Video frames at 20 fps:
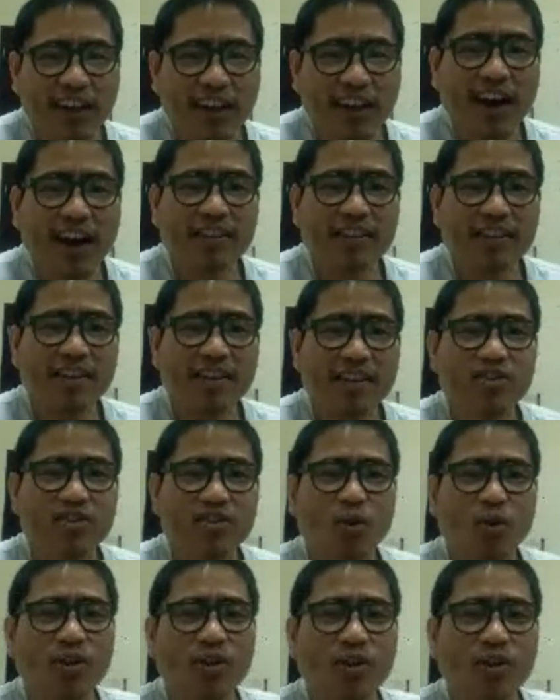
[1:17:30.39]
I think
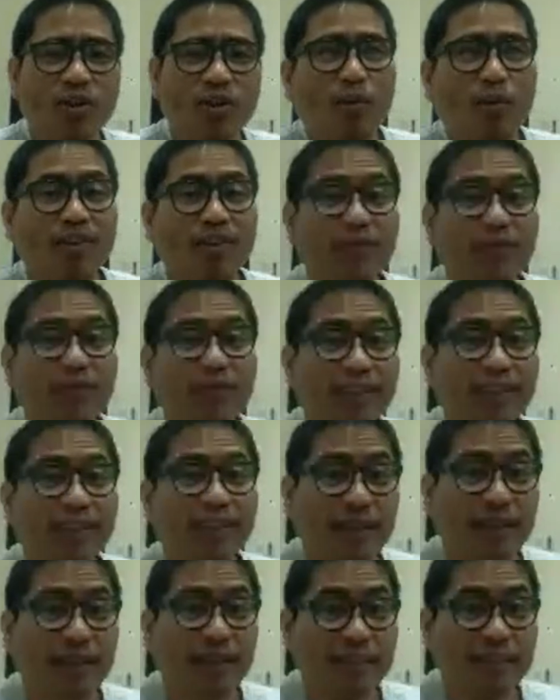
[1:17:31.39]
so. The
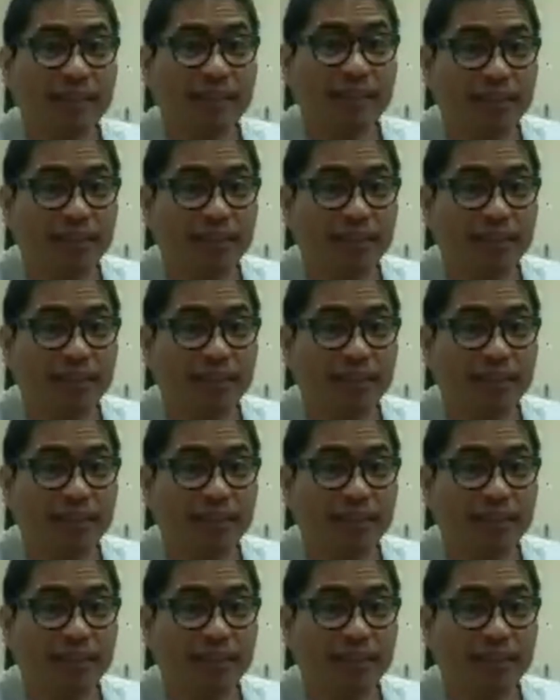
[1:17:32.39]
multivitamins,